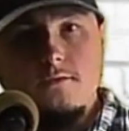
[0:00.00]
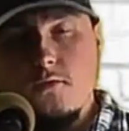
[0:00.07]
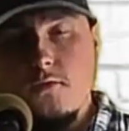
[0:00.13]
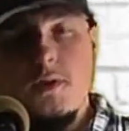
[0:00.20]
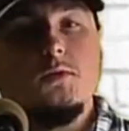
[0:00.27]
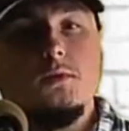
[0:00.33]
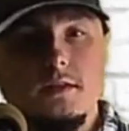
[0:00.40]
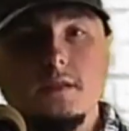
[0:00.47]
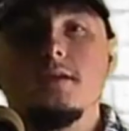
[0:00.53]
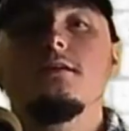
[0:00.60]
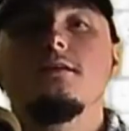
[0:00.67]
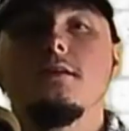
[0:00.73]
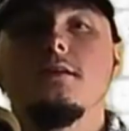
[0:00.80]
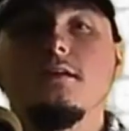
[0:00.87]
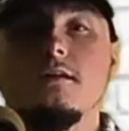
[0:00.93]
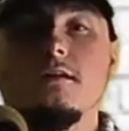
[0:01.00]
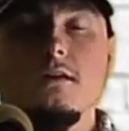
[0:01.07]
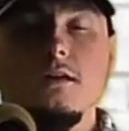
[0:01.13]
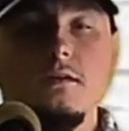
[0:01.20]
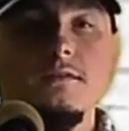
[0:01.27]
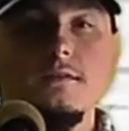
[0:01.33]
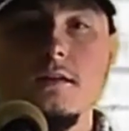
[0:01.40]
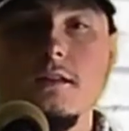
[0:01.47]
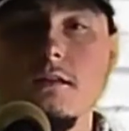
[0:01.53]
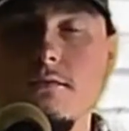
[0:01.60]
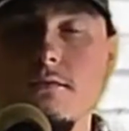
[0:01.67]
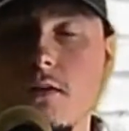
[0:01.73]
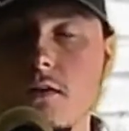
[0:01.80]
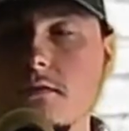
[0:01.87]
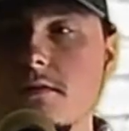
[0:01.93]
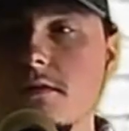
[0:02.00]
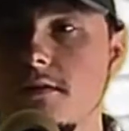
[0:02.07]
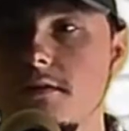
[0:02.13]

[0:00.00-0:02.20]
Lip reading: frequently over the telephone.